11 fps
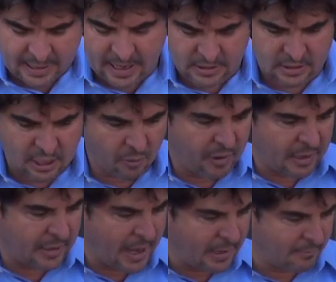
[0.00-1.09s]
edge is going to be
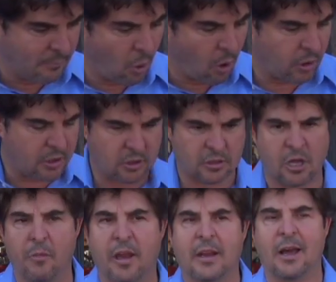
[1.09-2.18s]
laid in mortar, so it's
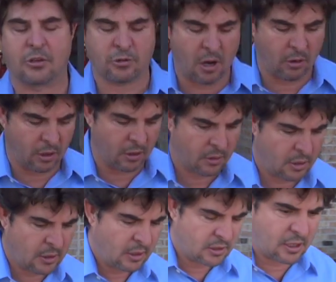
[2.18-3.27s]
going to be a lot stronger.
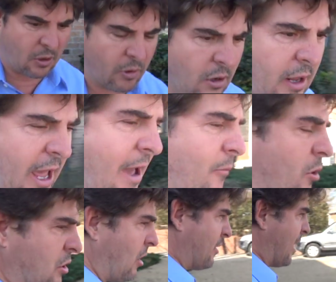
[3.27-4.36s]
So we'll
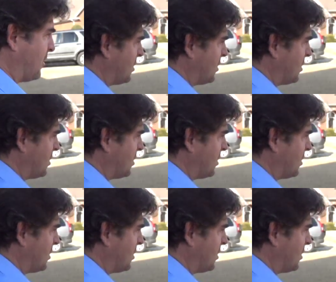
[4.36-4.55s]
show you that